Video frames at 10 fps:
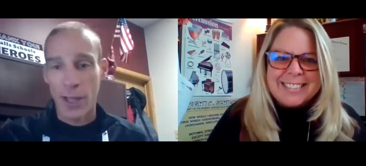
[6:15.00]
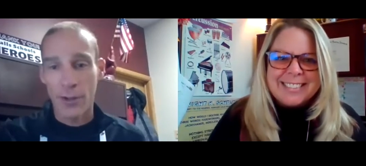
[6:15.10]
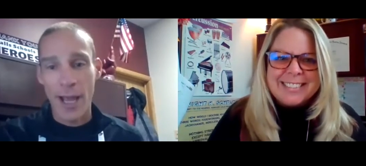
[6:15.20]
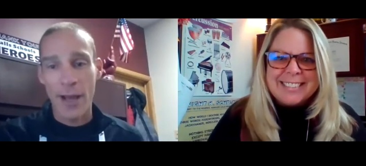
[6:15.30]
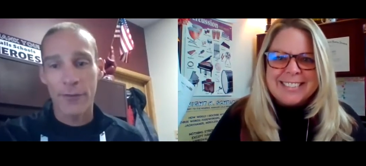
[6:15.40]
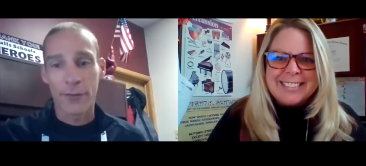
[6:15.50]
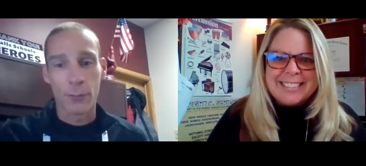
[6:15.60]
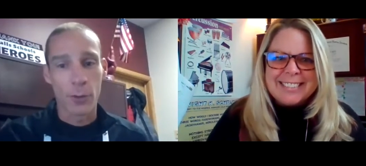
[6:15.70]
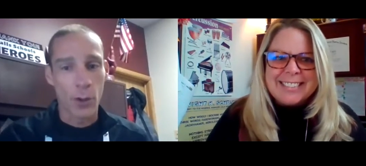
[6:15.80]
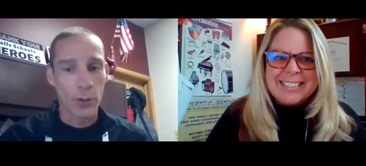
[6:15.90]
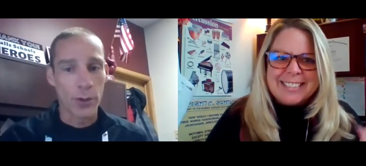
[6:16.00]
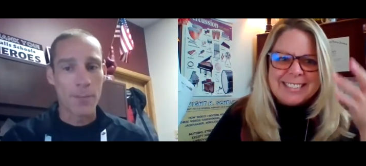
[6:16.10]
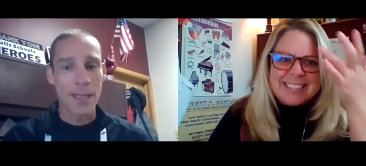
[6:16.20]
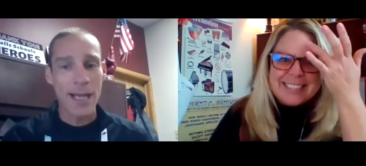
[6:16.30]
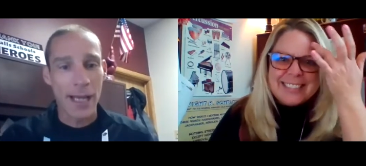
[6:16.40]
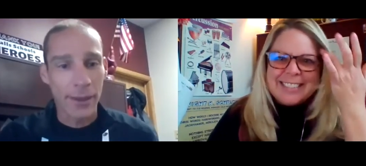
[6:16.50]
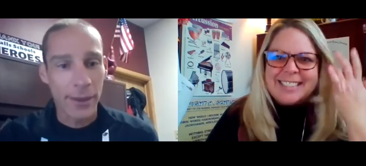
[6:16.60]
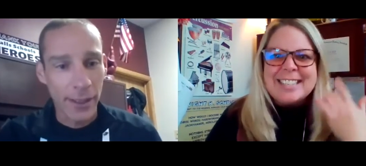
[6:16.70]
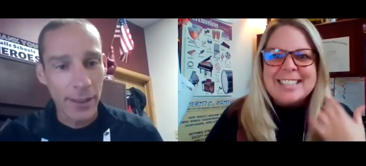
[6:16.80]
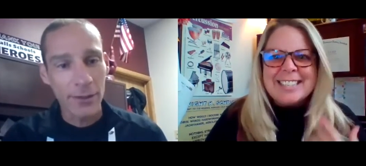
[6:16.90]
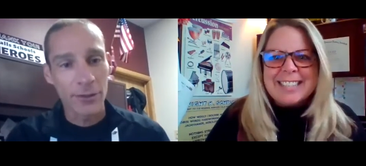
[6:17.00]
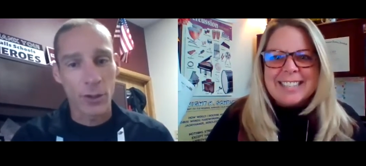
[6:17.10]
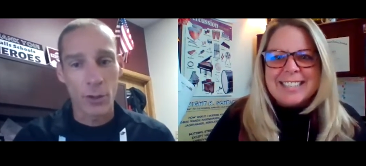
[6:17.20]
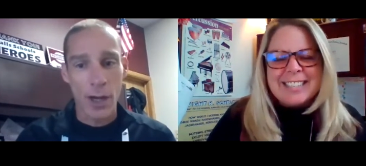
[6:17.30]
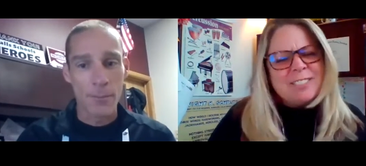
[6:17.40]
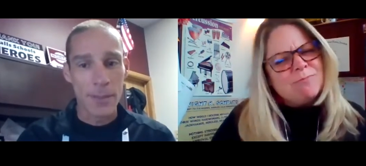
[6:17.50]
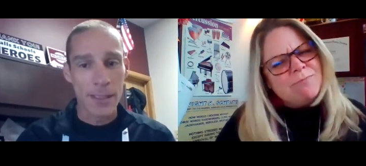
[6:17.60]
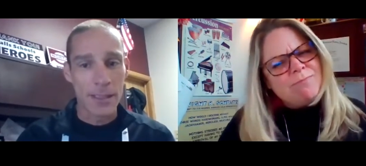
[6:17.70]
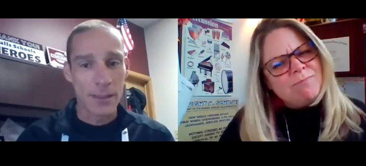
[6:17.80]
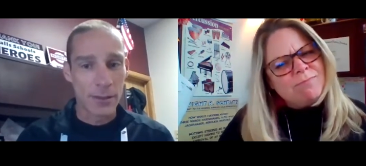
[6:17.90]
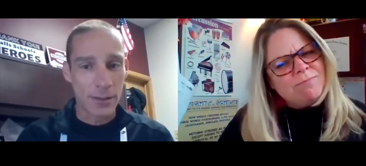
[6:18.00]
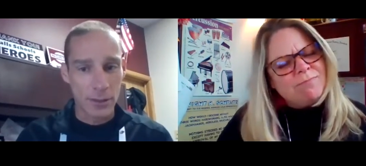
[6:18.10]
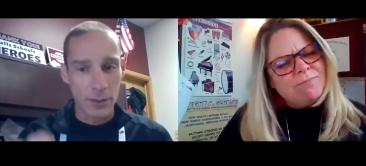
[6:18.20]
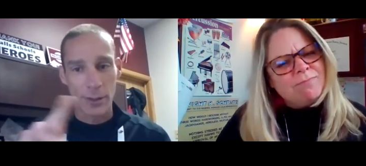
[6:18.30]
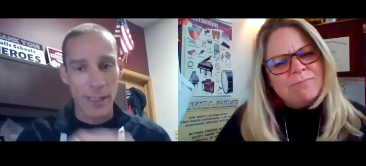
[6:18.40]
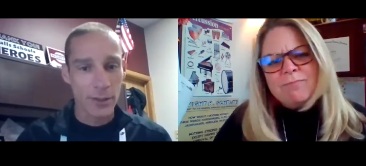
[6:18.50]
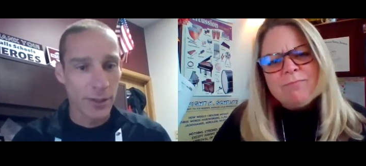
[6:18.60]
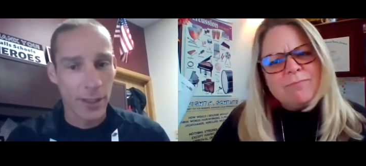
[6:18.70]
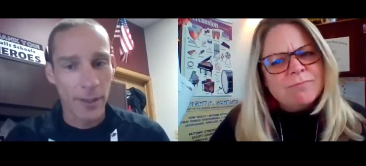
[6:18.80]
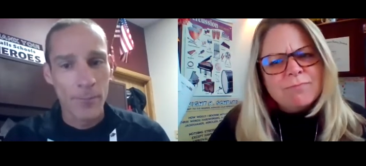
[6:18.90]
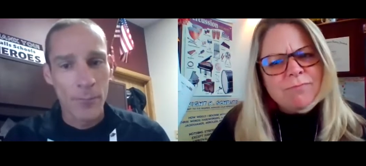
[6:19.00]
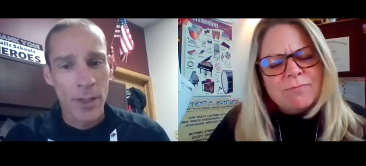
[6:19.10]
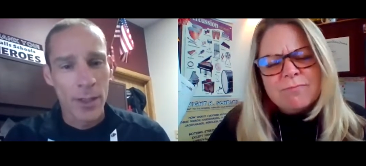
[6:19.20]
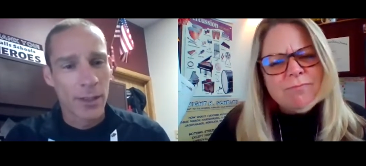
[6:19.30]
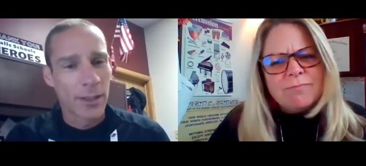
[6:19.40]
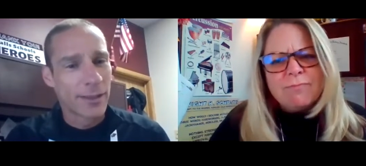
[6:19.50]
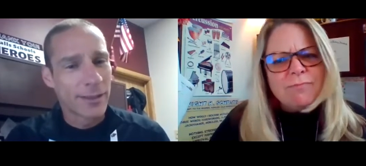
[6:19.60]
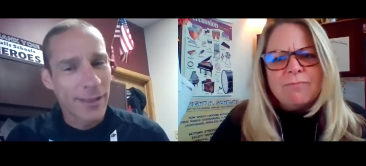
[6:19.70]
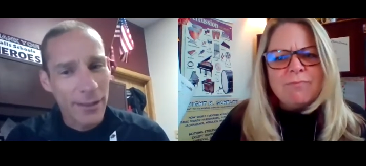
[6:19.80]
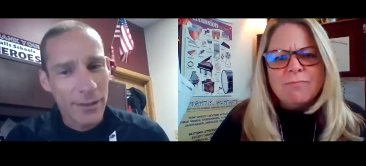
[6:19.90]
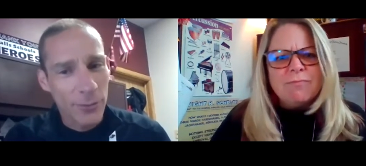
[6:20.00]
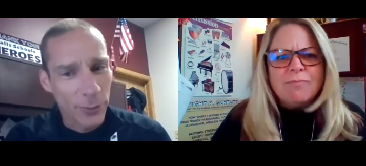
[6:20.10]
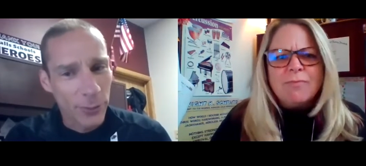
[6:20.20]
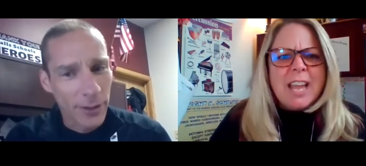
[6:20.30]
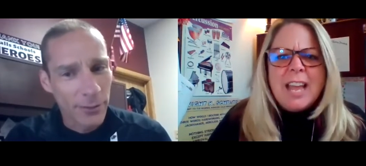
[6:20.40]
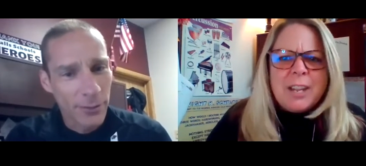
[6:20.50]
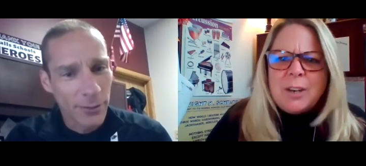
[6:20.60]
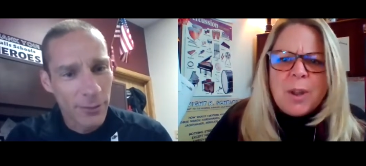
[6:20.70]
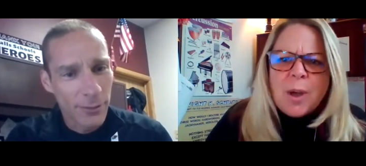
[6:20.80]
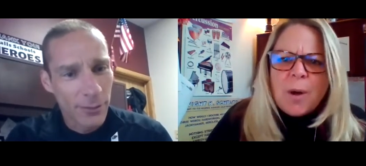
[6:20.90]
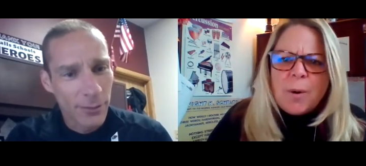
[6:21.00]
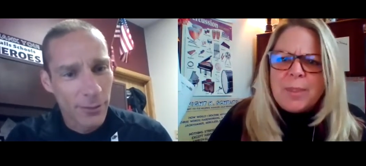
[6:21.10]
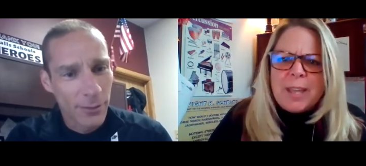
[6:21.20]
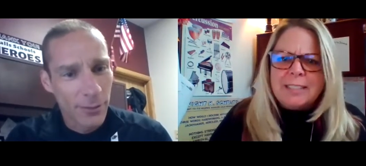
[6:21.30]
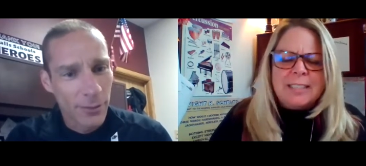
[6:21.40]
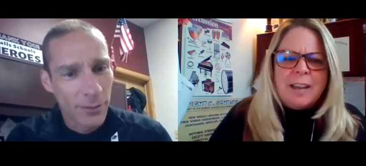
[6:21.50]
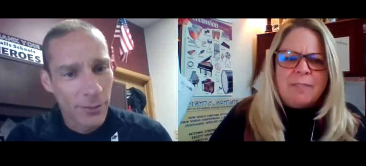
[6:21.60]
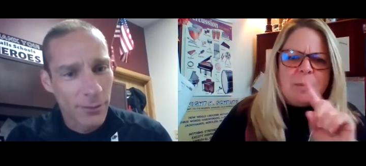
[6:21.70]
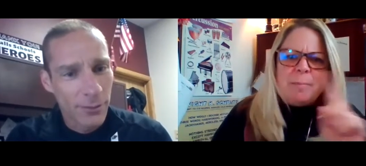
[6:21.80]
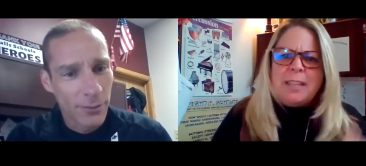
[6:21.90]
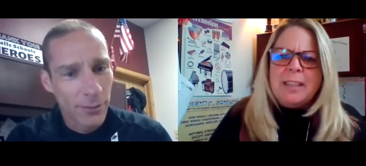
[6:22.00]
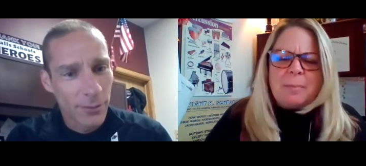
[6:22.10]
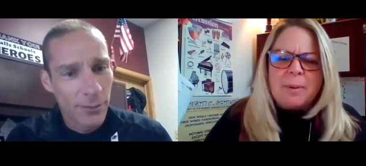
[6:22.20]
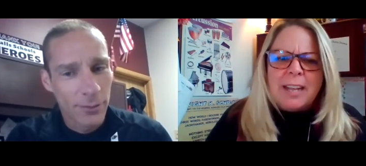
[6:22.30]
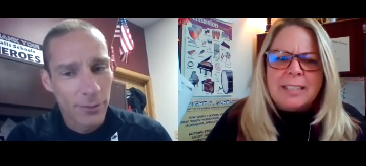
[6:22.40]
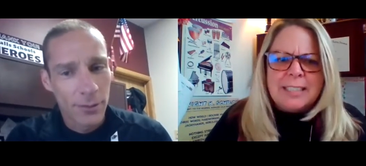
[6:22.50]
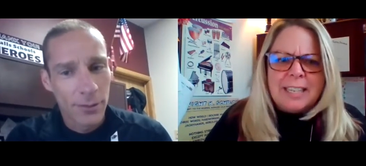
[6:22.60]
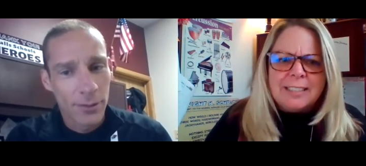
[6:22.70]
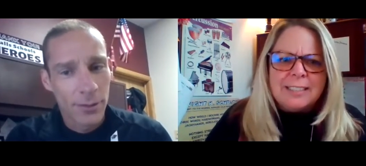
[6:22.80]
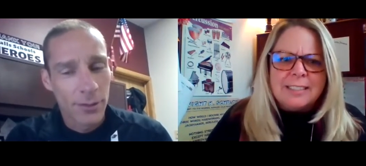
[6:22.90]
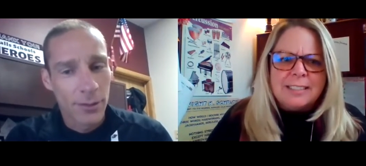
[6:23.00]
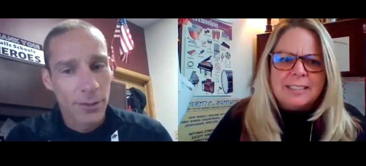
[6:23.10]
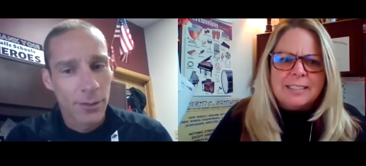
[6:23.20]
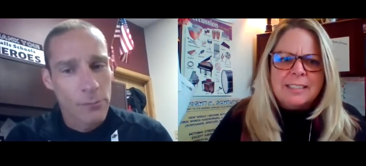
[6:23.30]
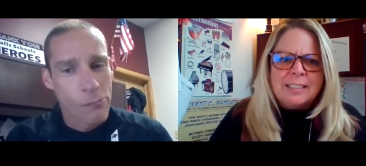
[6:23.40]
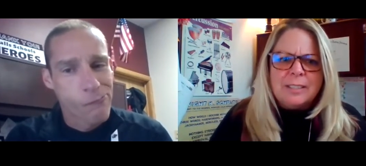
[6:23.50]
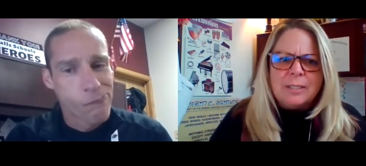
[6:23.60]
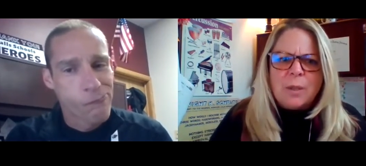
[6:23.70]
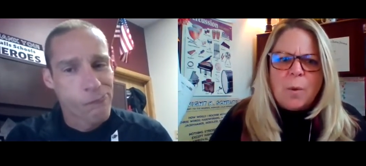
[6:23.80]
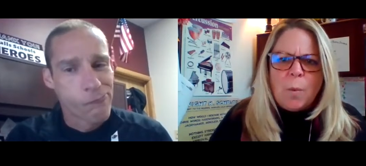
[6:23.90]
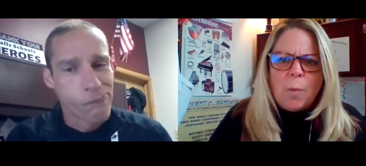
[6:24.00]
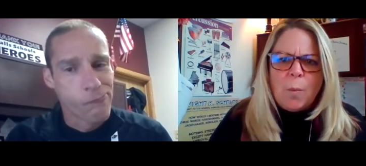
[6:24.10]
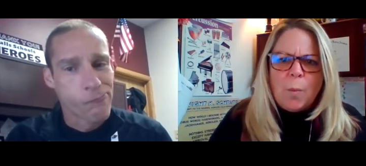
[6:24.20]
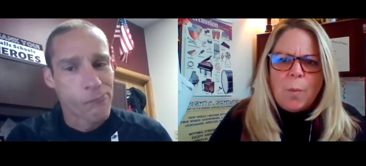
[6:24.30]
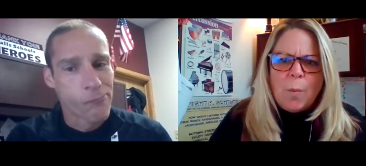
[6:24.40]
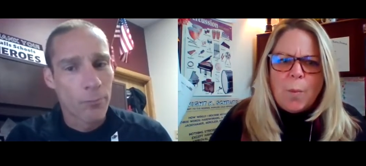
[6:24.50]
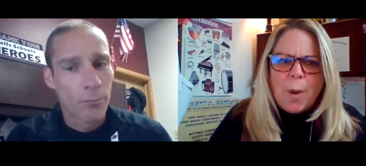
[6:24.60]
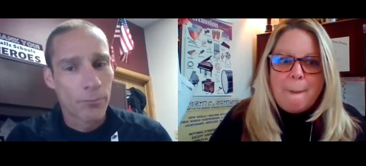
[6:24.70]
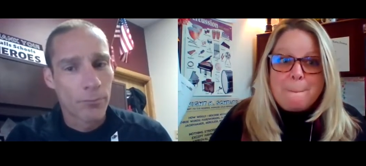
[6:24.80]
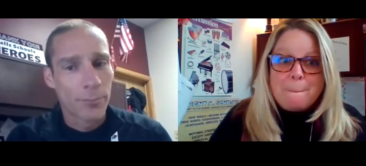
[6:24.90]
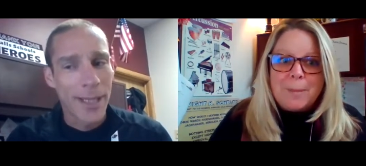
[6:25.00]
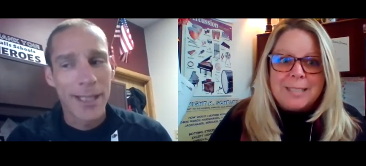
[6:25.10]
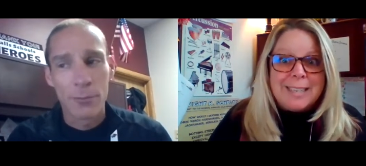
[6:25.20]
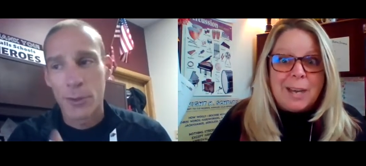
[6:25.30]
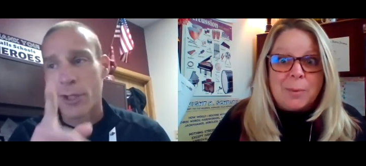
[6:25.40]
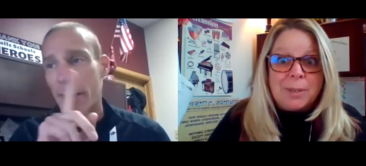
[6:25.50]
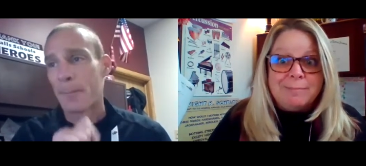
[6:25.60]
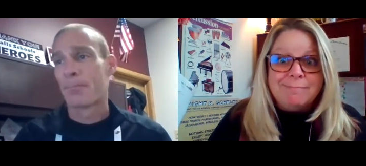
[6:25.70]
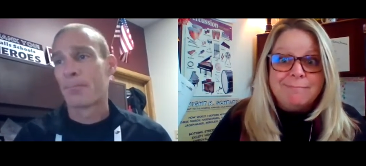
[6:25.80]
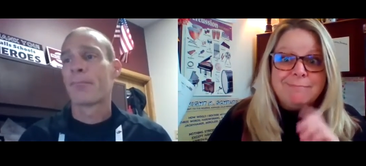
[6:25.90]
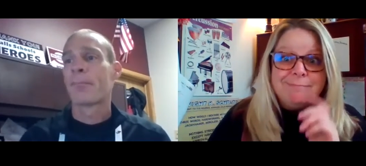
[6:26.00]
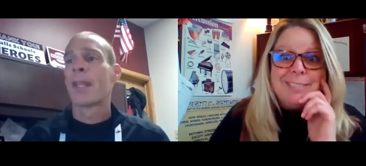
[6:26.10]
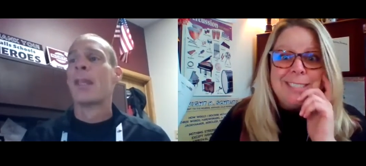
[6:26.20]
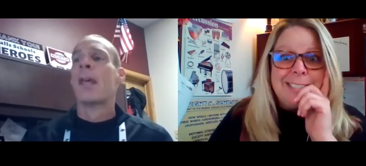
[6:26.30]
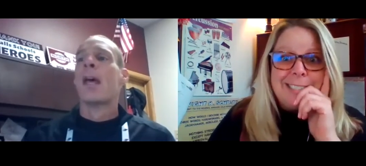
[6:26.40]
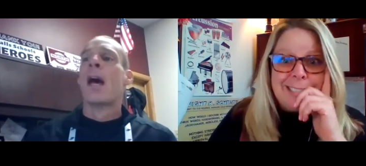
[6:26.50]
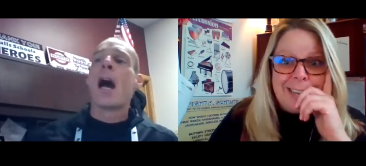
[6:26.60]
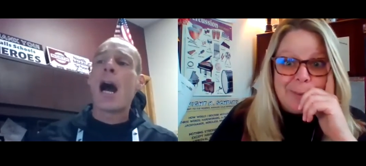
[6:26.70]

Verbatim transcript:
Speaker 1: other half will go to me, I think. So I'll meet you later. To is it? That's the way it goes, right?
Speaker 2: No, that's never been the process. So, hmm.
Speaker 1: Aiden, that's we'll awkward. This is